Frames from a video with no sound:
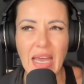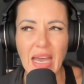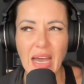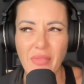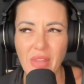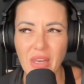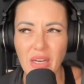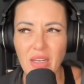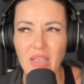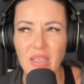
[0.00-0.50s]

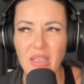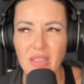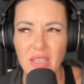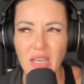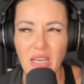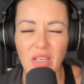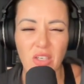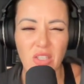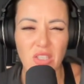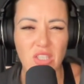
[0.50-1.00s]
And then I,
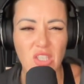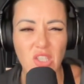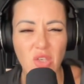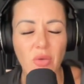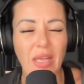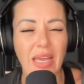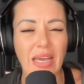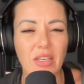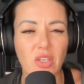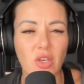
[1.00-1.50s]
I looked, and she
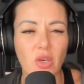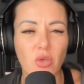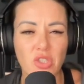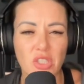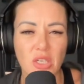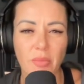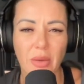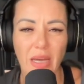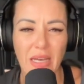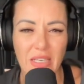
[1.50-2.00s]
only had
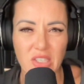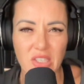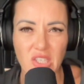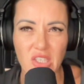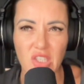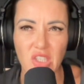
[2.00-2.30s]
coaching packages.